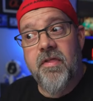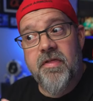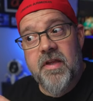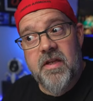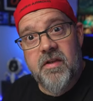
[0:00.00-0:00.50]

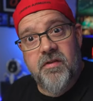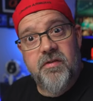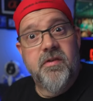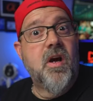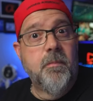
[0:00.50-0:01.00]

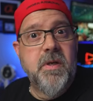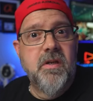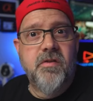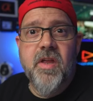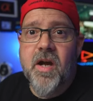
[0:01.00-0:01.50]
these
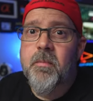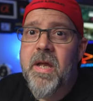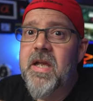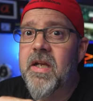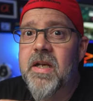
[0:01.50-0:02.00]
companies that are
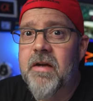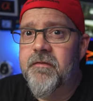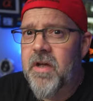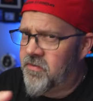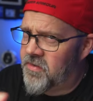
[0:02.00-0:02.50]
making neck
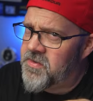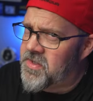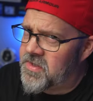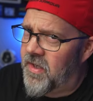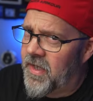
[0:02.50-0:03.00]
fans. There's
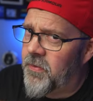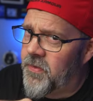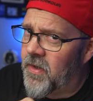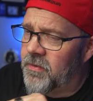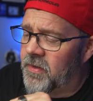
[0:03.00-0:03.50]
a ton out
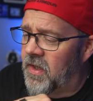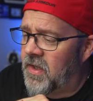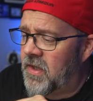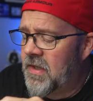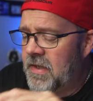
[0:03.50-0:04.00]
there, okay?